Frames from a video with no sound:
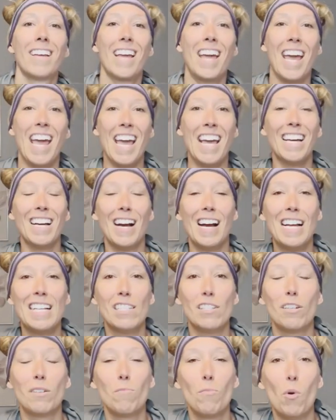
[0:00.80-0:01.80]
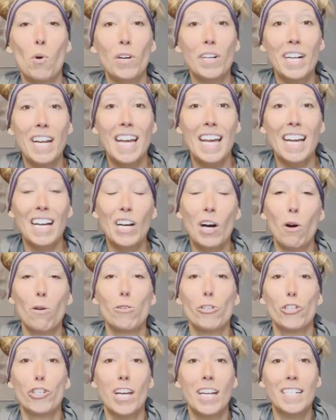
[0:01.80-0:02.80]
Hey guys, good morning.
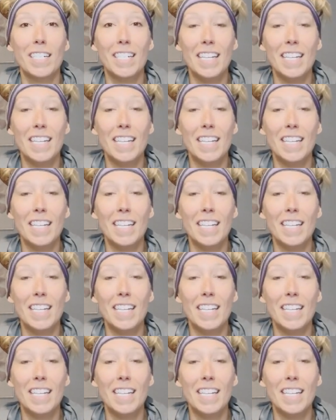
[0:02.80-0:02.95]
Coach Jen